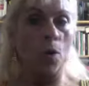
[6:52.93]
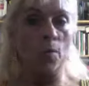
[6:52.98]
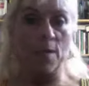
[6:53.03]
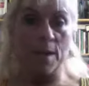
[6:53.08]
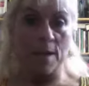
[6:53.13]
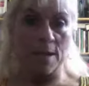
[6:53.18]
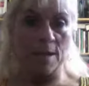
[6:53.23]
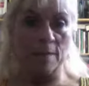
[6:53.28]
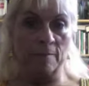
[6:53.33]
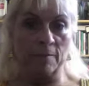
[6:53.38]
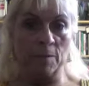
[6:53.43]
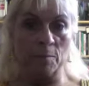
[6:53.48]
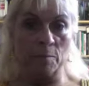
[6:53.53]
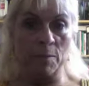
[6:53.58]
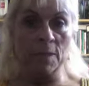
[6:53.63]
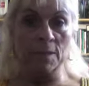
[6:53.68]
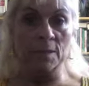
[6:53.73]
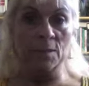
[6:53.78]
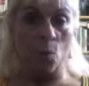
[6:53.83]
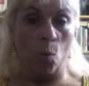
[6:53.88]
they even
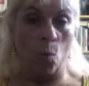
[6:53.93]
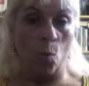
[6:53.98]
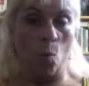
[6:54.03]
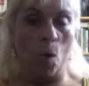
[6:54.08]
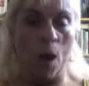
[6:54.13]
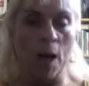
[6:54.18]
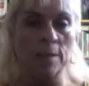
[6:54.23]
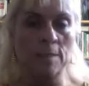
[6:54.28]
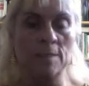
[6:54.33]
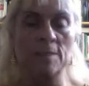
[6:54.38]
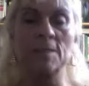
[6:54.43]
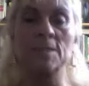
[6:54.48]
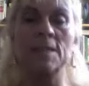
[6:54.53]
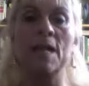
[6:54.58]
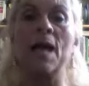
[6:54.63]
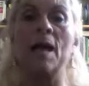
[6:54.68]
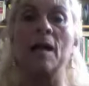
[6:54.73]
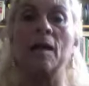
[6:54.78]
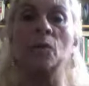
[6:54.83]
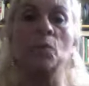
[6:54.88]
miss one
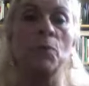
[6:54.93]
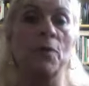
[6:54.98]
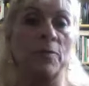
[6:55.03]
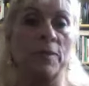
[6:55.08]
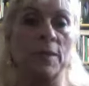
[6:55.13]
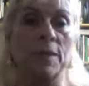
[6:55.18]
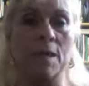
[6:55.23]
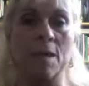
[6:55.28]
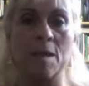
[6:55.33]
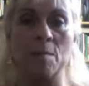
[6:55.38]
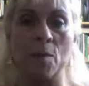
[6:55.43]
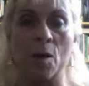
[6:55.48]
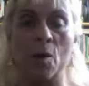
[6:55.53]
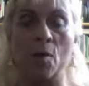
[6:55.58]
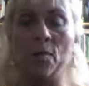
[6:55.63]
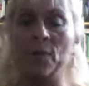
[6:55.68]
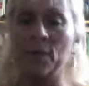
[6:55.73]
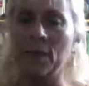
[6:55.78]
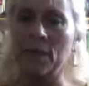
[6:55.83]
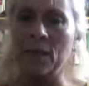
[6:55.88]
cell with the chemo,
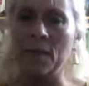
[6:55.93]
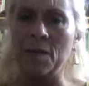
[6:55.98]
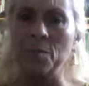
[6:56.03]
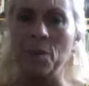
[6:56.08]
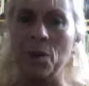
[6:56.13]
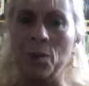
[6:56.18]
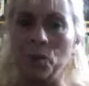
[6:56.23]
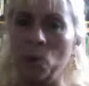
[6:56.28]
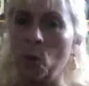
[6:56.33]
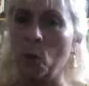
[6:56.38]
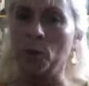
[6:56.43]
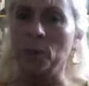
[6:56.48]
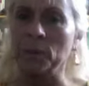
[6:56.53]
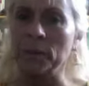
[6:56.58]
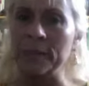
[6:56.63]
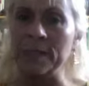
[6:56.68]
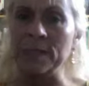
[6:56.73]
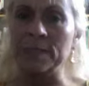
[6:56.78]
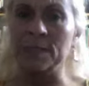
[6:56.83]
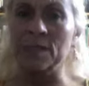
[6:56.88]
and the chemo normally is